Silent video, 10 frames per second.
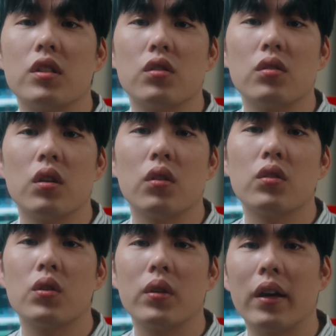did you know
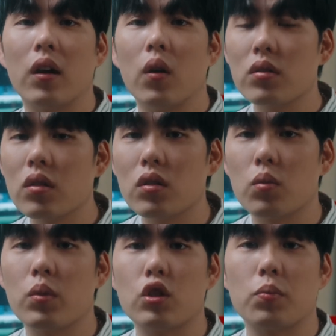you can also
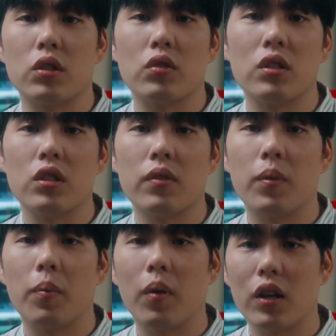switch between
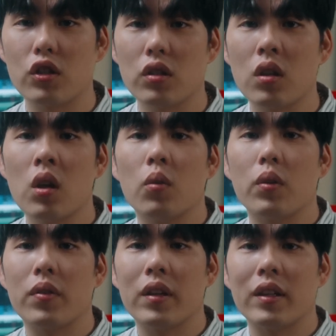different projects
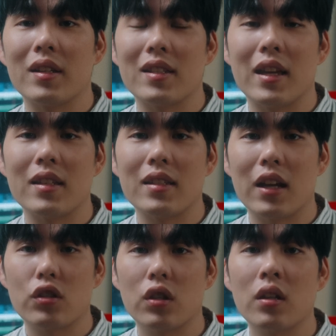within the same
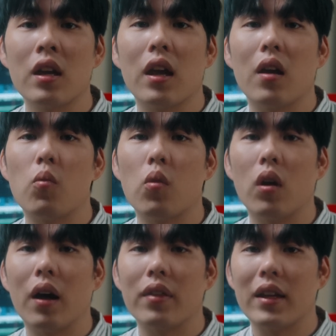session and
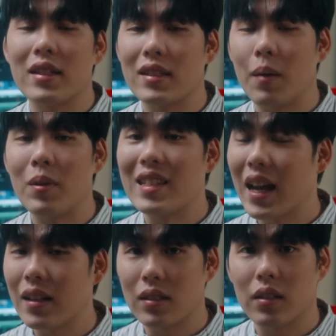work on them
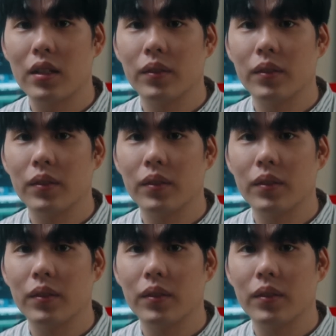simultaneously?